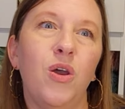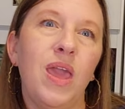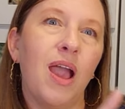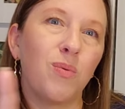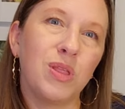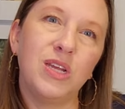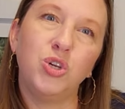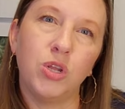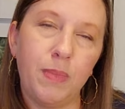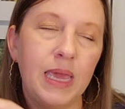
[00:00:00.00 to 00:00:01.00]
oh yeah, I really
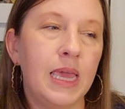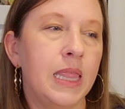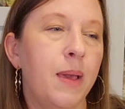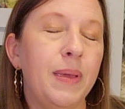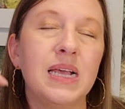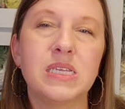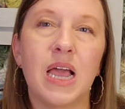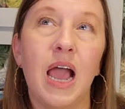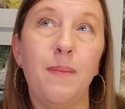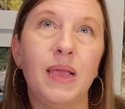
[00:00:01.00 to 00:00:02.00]
enjoyed making that, because
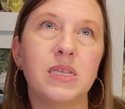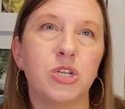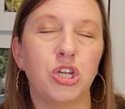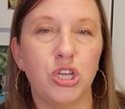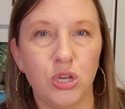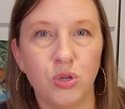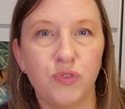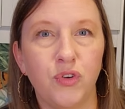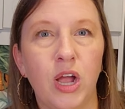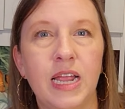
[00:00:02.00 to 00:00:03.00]
I make such a
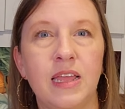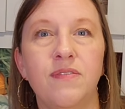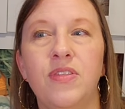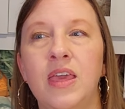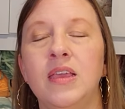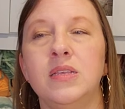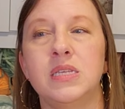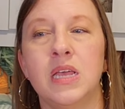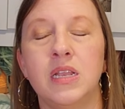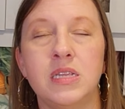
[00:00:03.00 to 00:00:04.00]
huge variety of
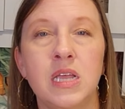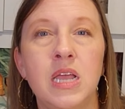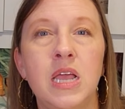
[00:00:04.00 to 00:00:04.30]
things that